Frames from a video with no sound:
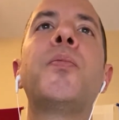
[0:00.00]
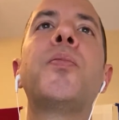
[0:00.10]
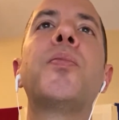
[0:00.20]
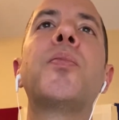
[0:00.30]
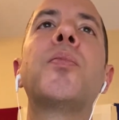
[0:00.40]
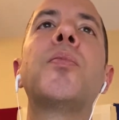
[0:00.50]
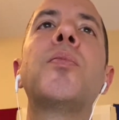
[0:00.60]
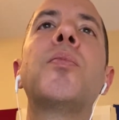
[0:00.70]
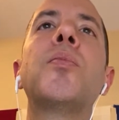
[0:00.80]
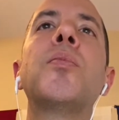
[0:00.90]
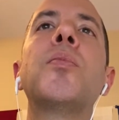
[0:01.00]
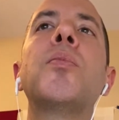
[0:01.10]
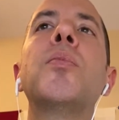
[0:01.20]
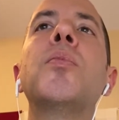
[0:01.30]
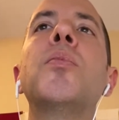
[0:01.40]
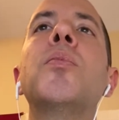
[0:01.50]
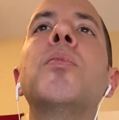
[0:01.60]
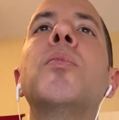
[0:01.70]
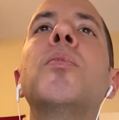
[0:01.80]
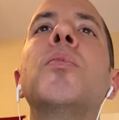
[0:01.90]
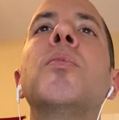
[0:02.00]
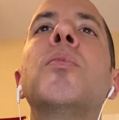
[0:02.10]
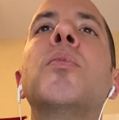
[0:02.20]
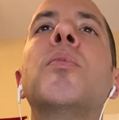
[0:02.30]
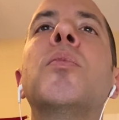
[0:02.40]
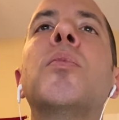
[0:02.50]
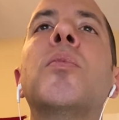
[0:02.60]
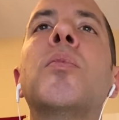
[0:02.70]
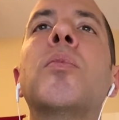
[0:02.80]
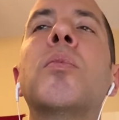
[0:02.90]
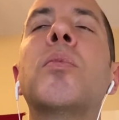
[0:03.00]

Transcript: Nothing is said.